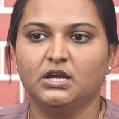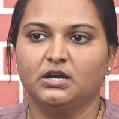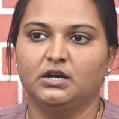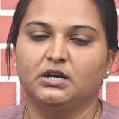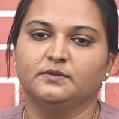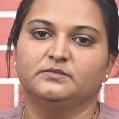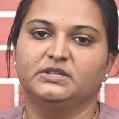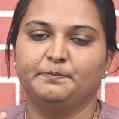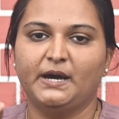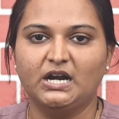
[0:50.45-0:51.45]

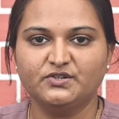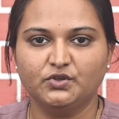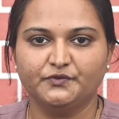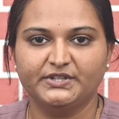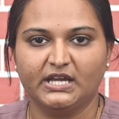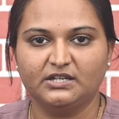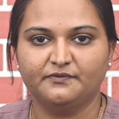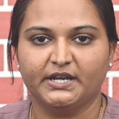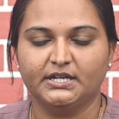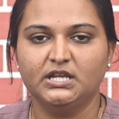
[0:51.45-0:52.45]
the parts of the
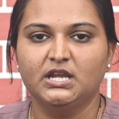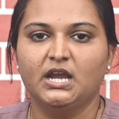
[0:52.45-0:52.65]
elephant